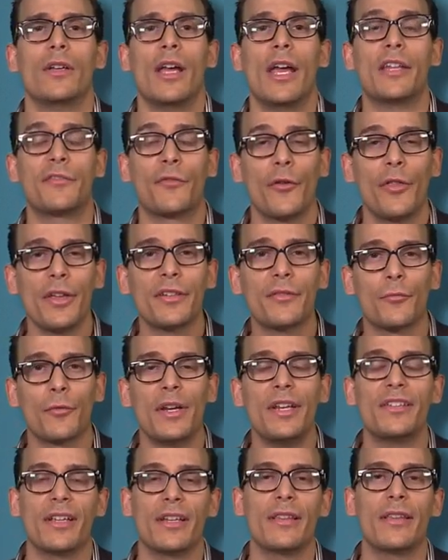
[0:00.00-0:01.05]
It's for this
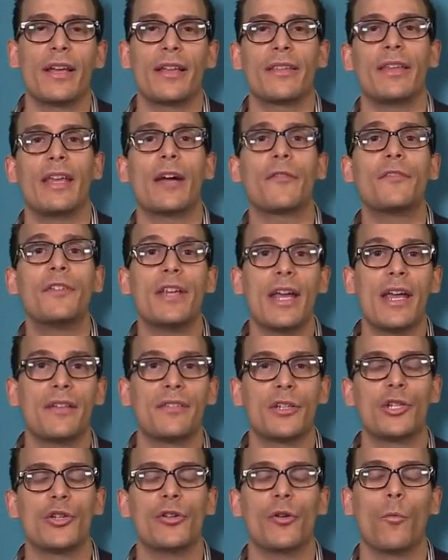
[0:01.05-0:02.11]
reason that the FDA
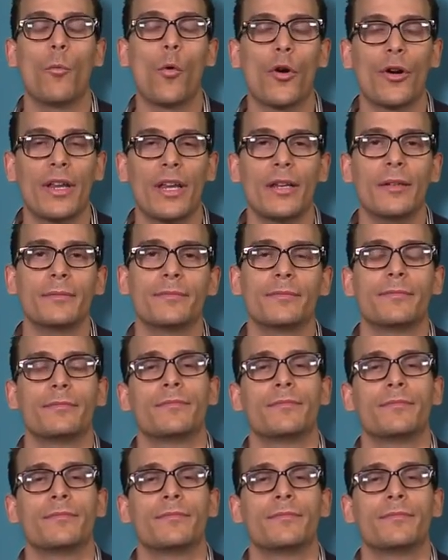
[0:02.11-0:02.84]
has issued a warning